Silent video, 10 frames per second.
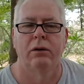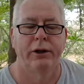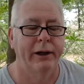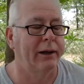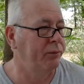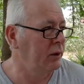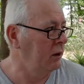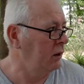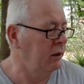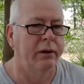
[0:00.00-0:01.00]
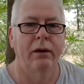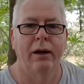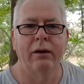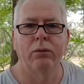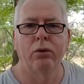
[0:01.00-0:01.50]
Yeah,
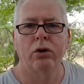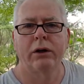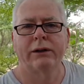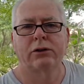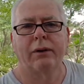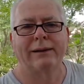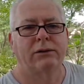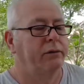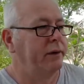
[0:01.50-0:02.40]
I don't water this grass over